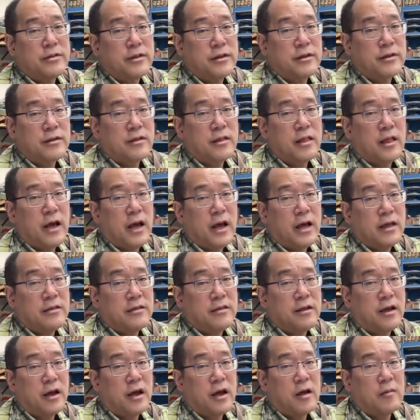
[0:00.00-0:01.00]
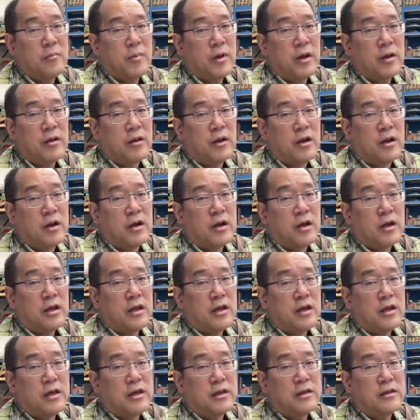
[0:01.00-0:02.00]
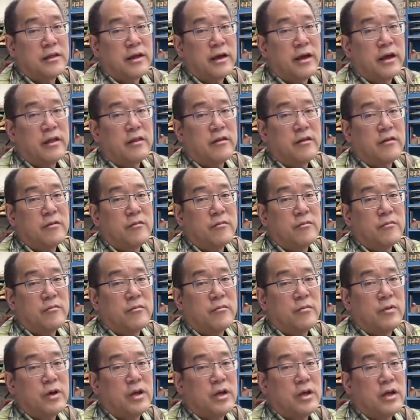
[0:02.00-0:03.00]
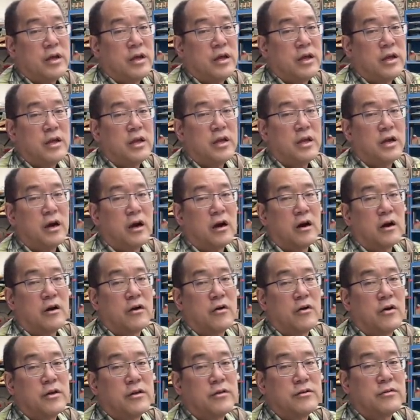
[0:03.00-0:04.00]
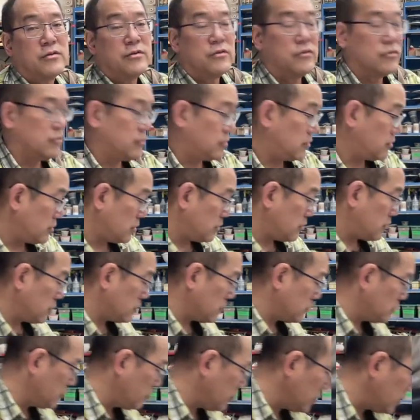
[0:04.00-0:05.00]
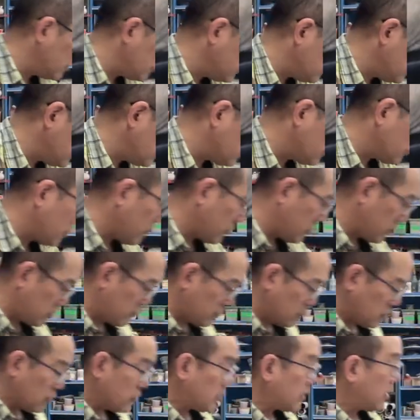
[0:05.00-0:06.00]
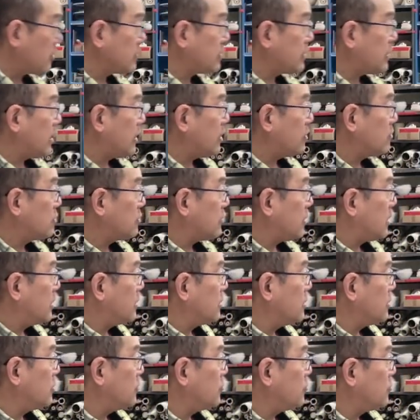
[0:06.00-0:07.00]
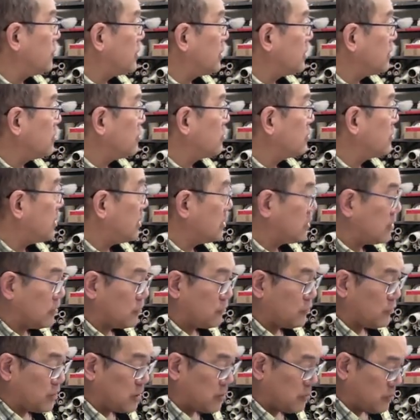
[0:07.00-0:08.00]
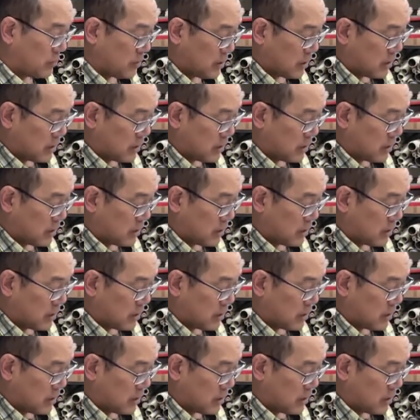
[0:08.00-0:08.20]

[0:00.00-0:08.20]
this last time, but is that we are going to, did we do this where we smooth out the outside a little bit? You take this rib,